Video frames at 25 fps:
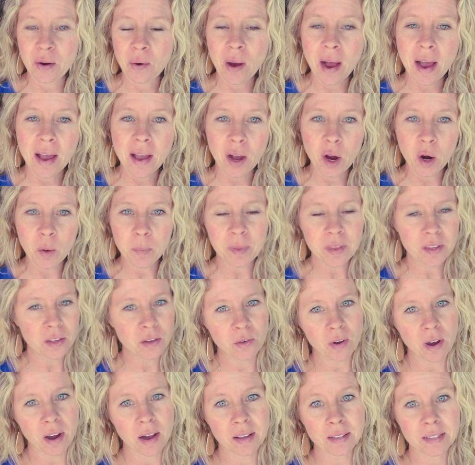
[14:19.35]
I hope that you
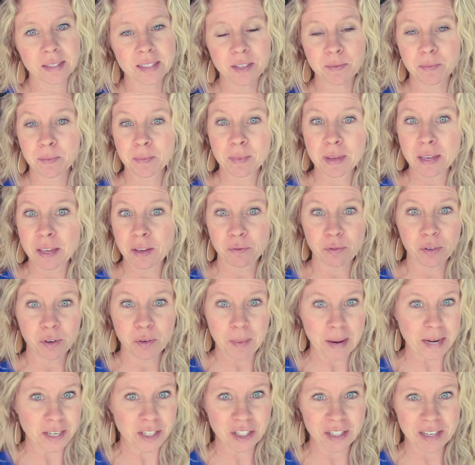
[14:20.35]
got some
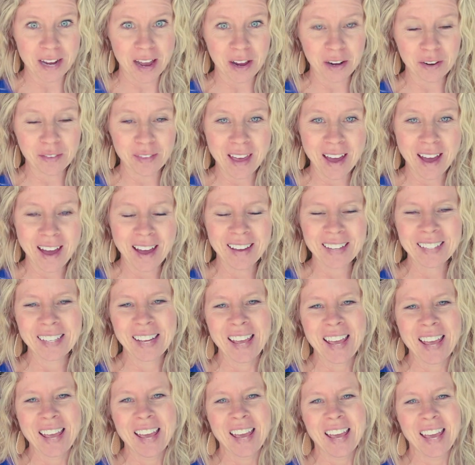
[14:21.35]
information out of that.
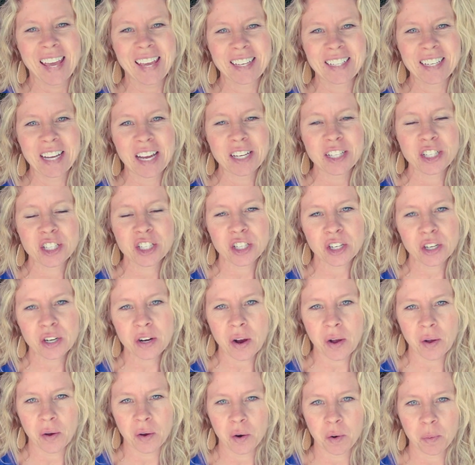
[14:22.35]
And I sure
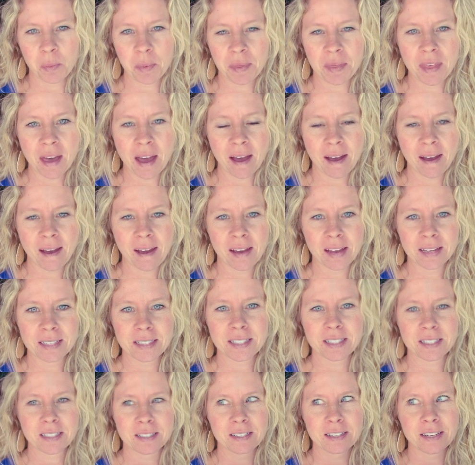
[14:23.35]
hope that
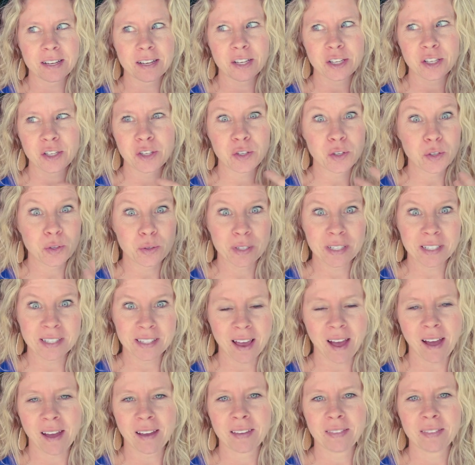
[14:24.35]
you
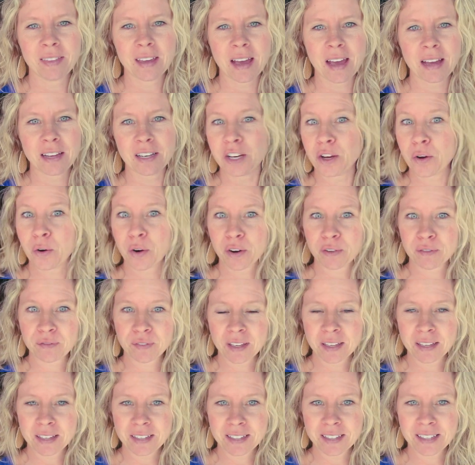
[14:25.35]
decide that
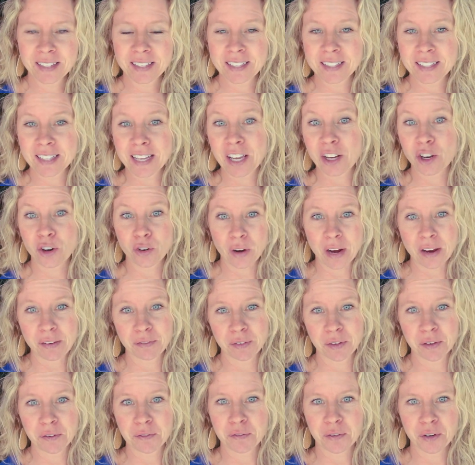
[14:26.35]
Neorafit is a great
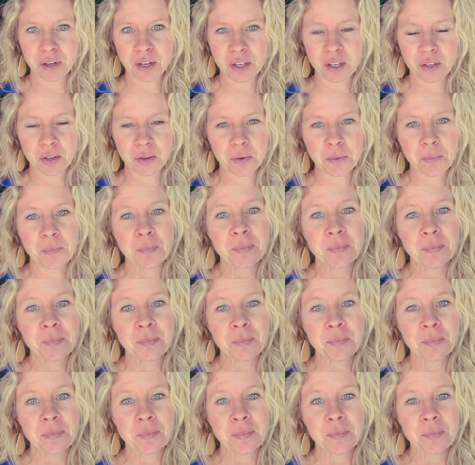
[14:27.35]
fit for you.